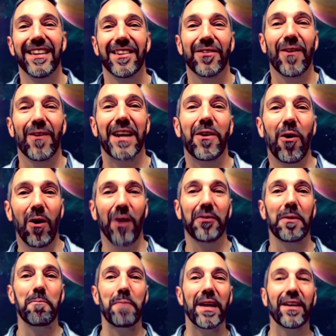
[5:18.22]
That's why I call it
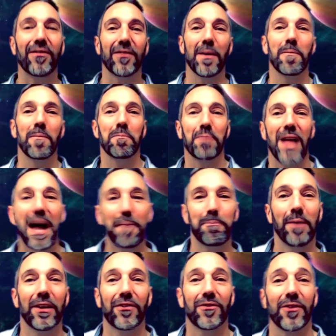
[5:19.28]
the big summer
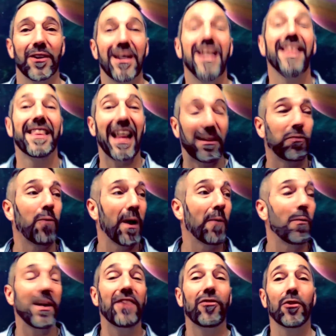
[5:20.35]
blockbuster. That's why
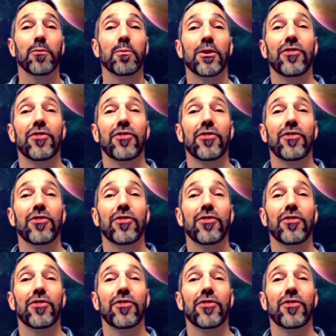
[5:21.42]
we should